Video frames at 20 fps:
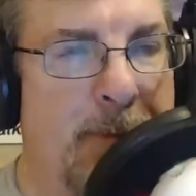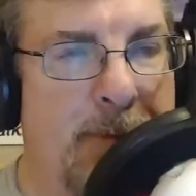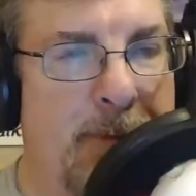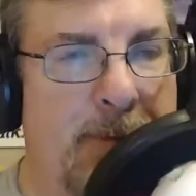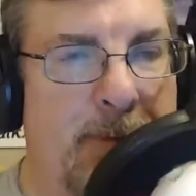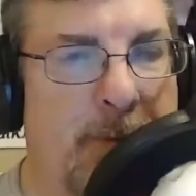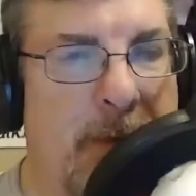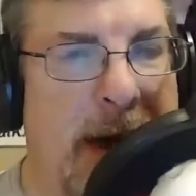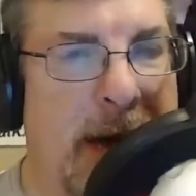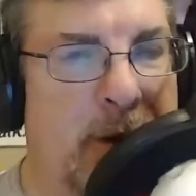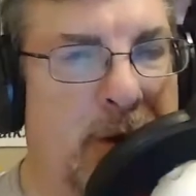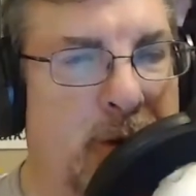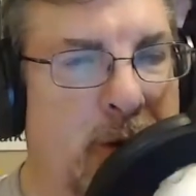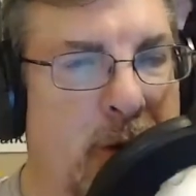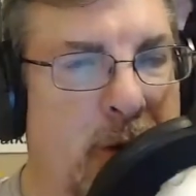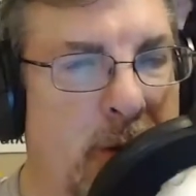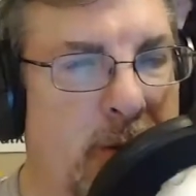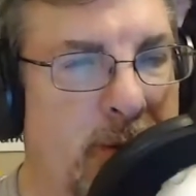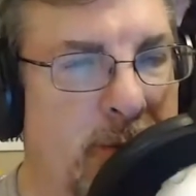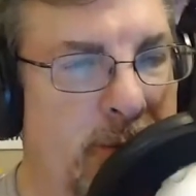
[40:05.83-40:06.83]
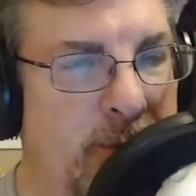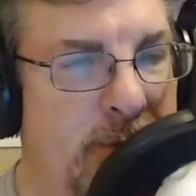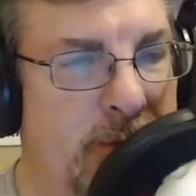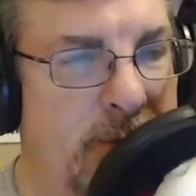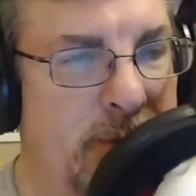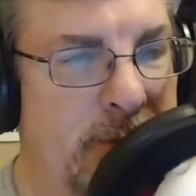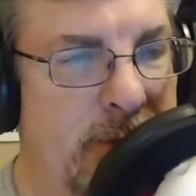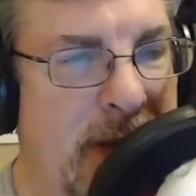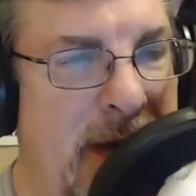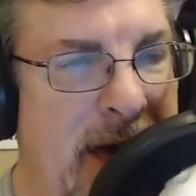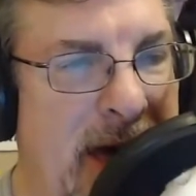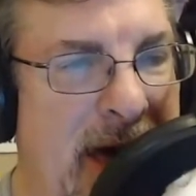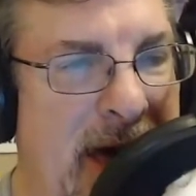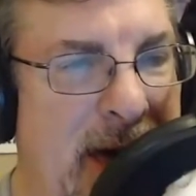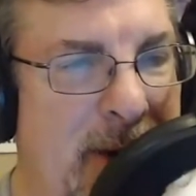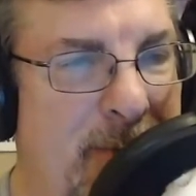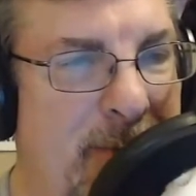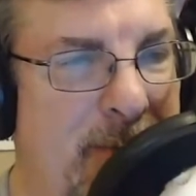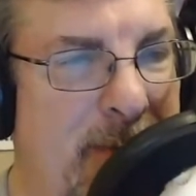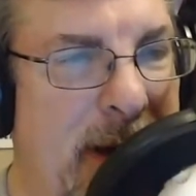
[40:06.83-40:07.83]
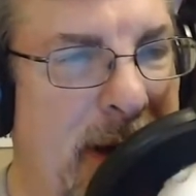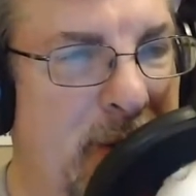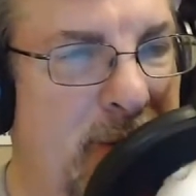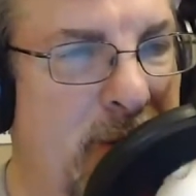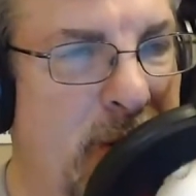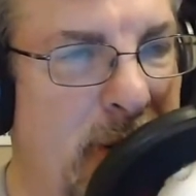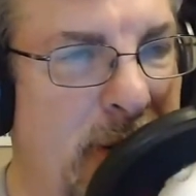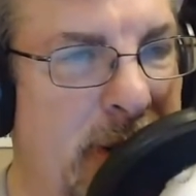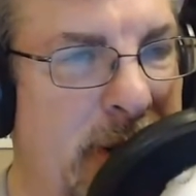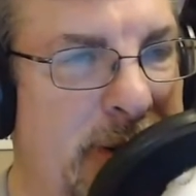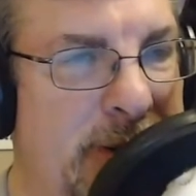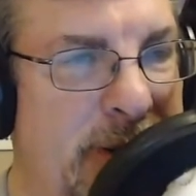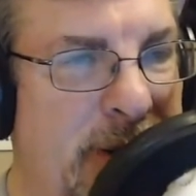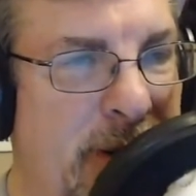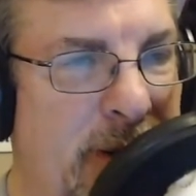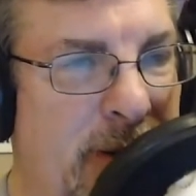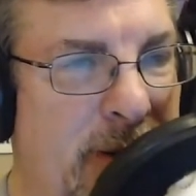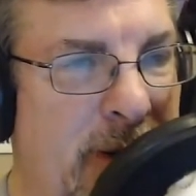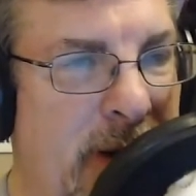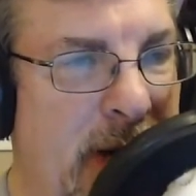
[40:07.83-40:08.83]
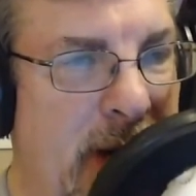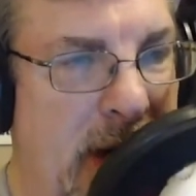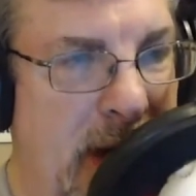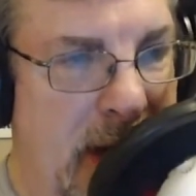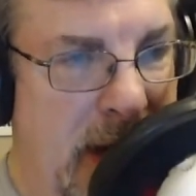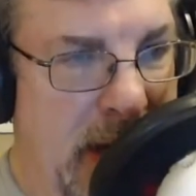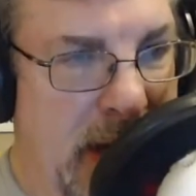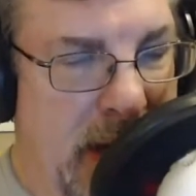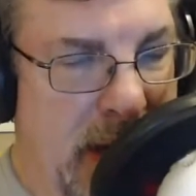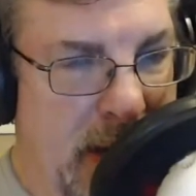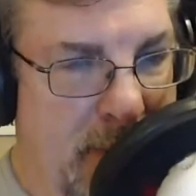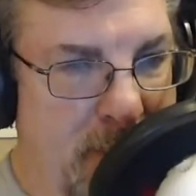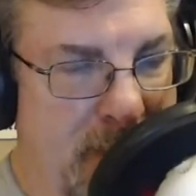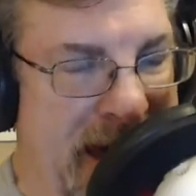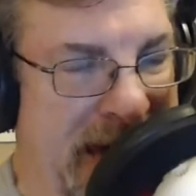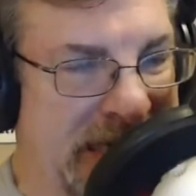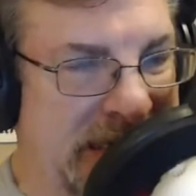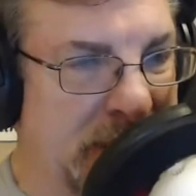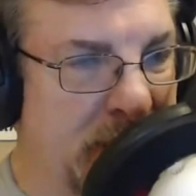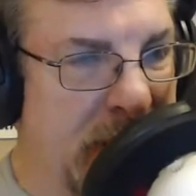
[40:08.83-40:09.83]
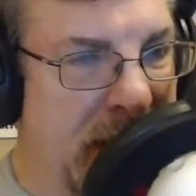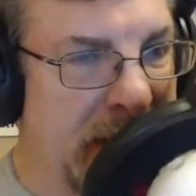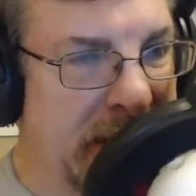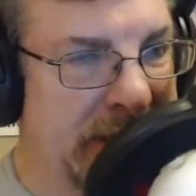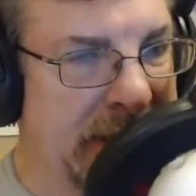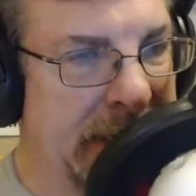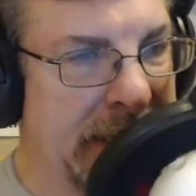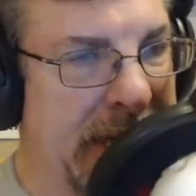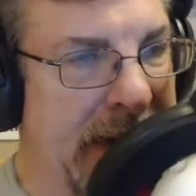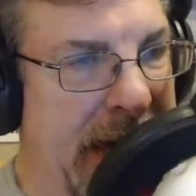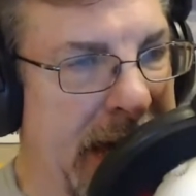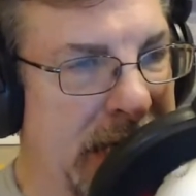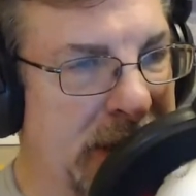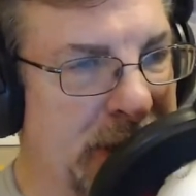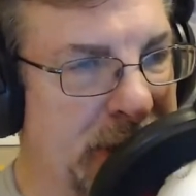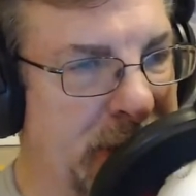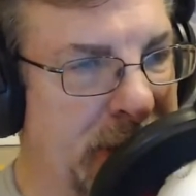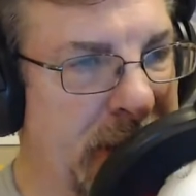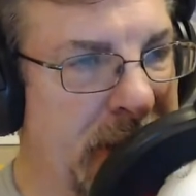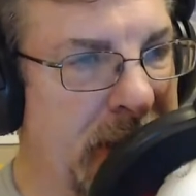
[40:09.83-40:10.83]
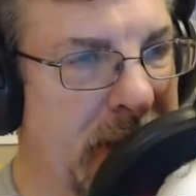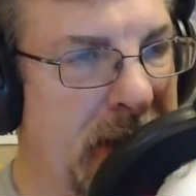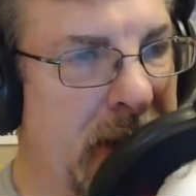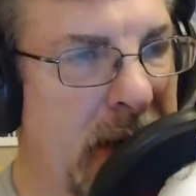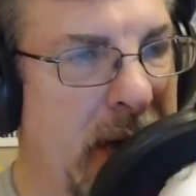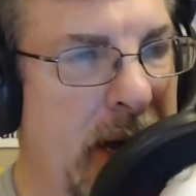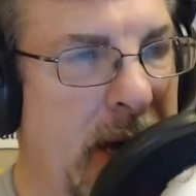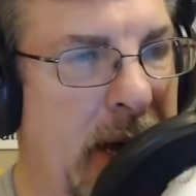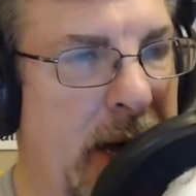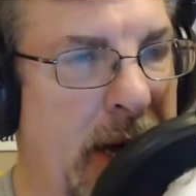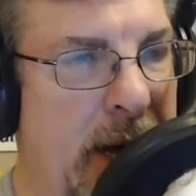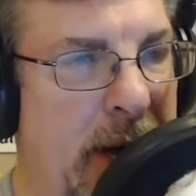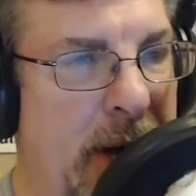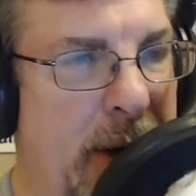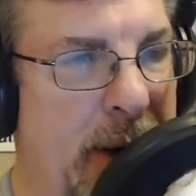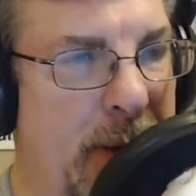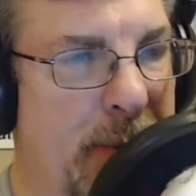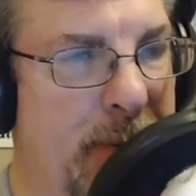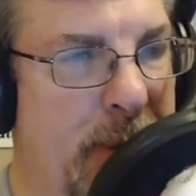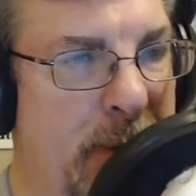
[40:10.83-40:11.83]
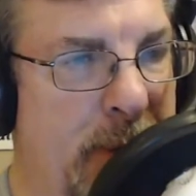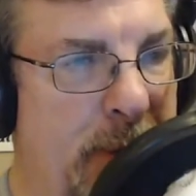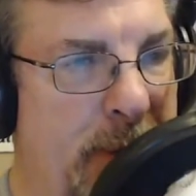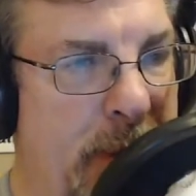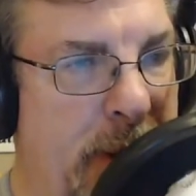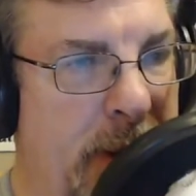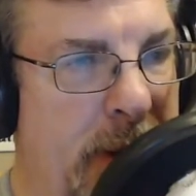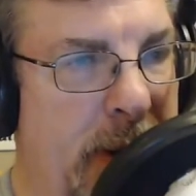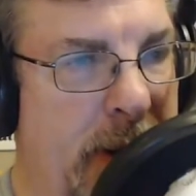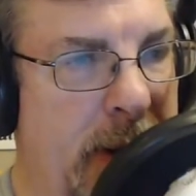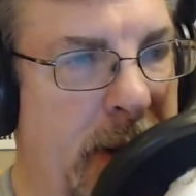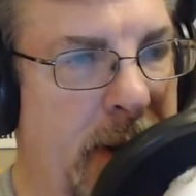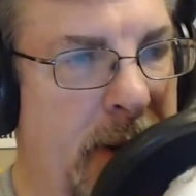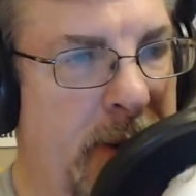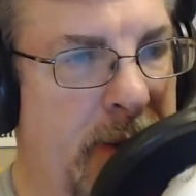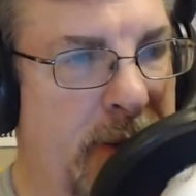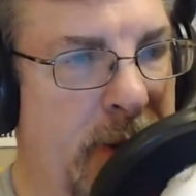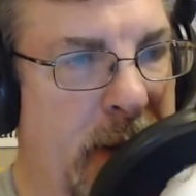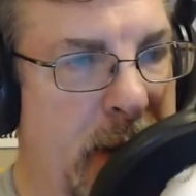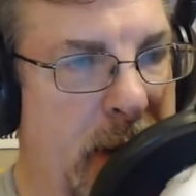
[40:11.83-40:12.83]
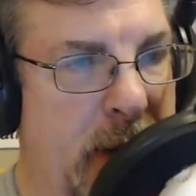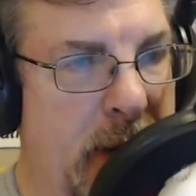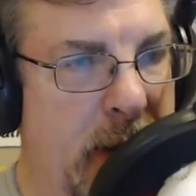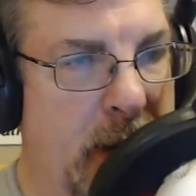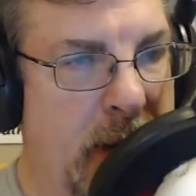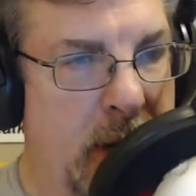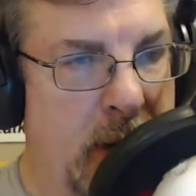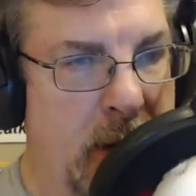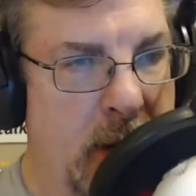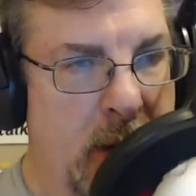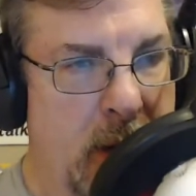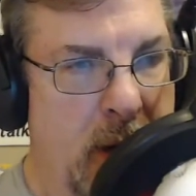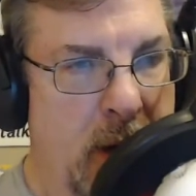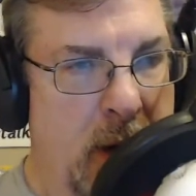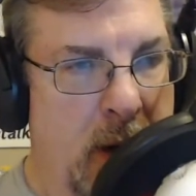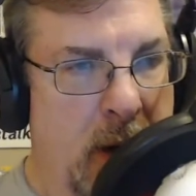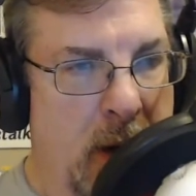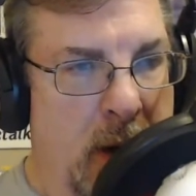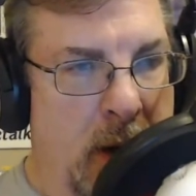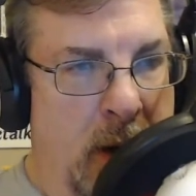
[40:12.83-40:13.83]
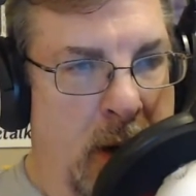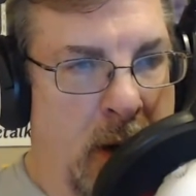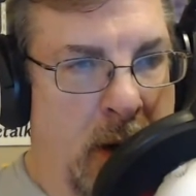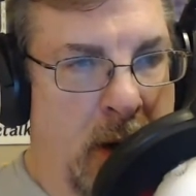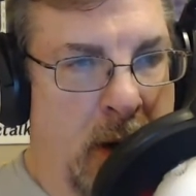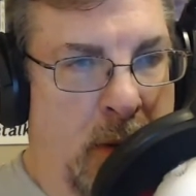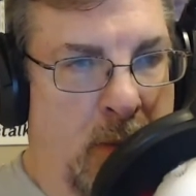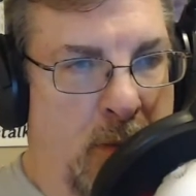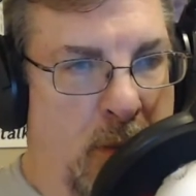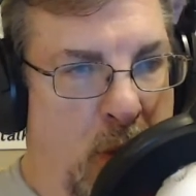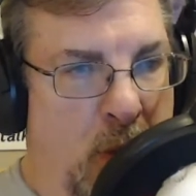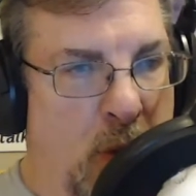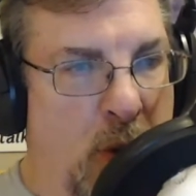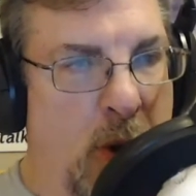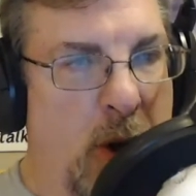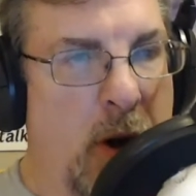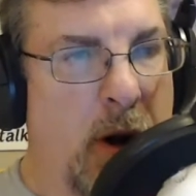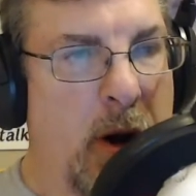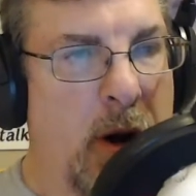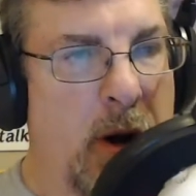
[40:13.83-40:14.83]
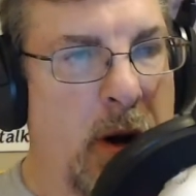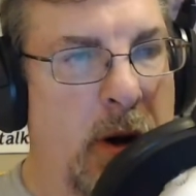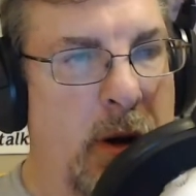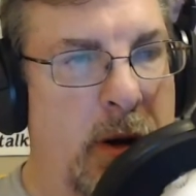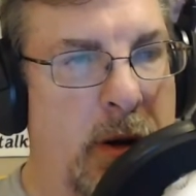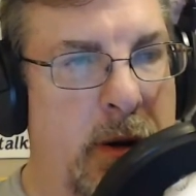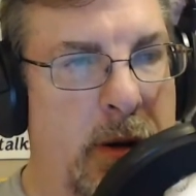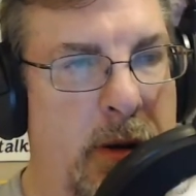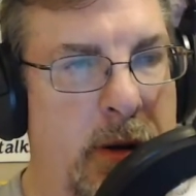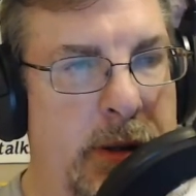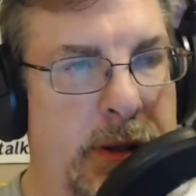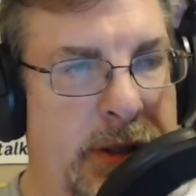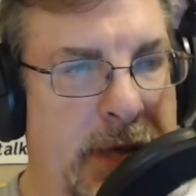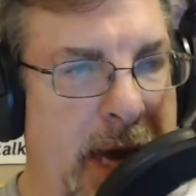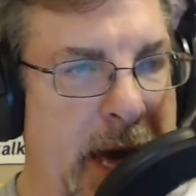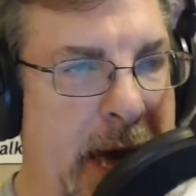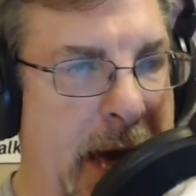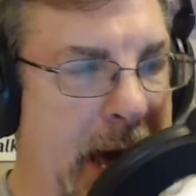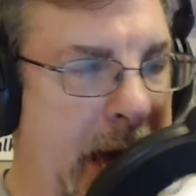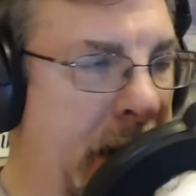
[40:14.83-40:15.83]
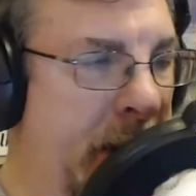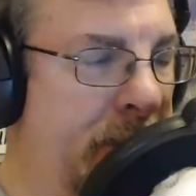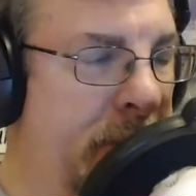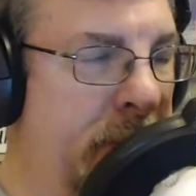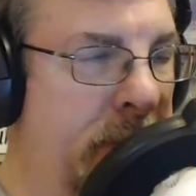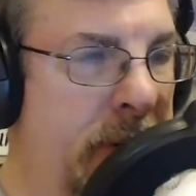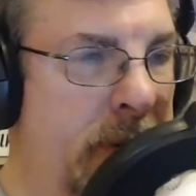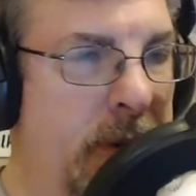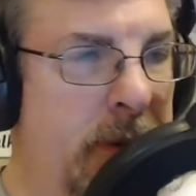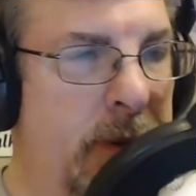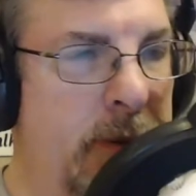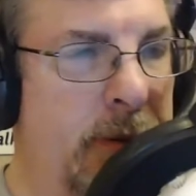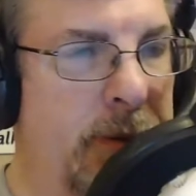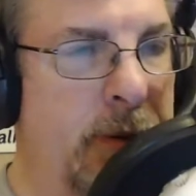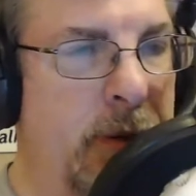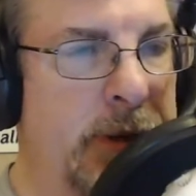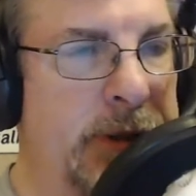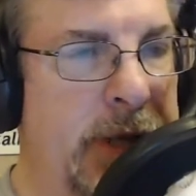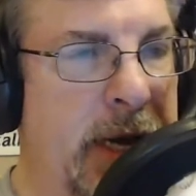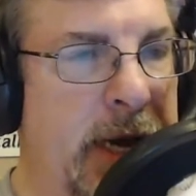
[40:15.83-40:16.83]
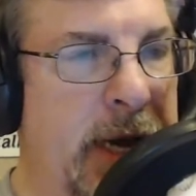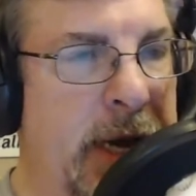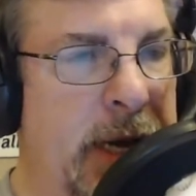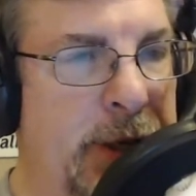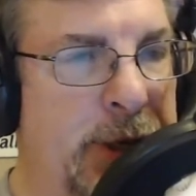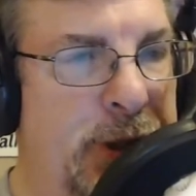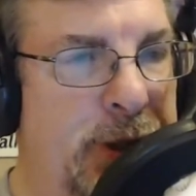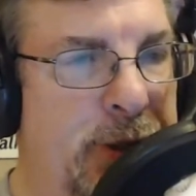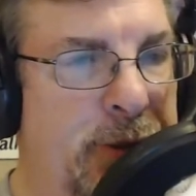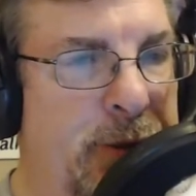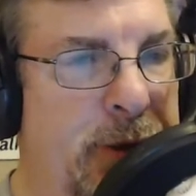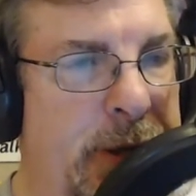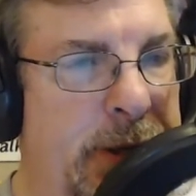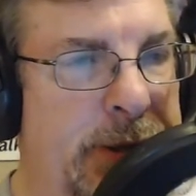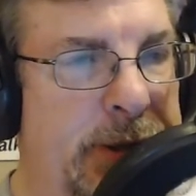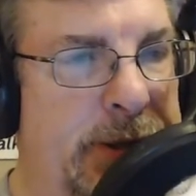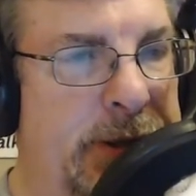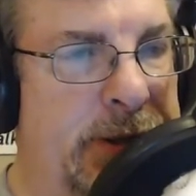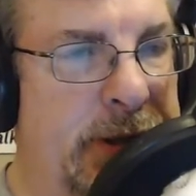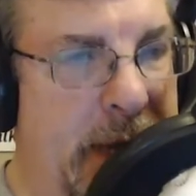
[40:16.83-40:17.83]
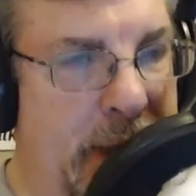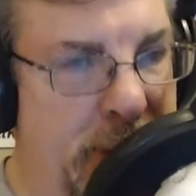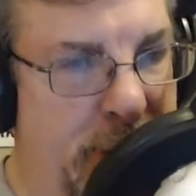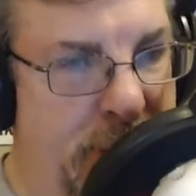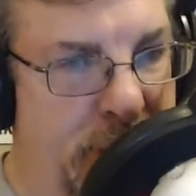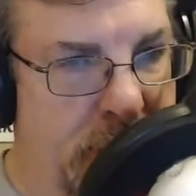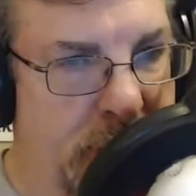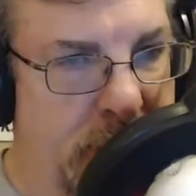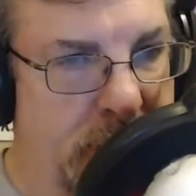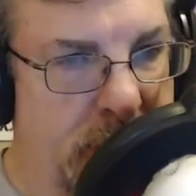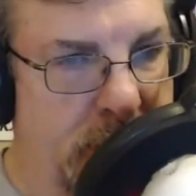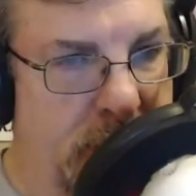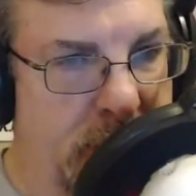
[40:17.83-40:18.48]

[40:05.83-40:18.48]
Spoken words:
Back to our list here. Maximizing Cachely. In the More tab, there is a history section.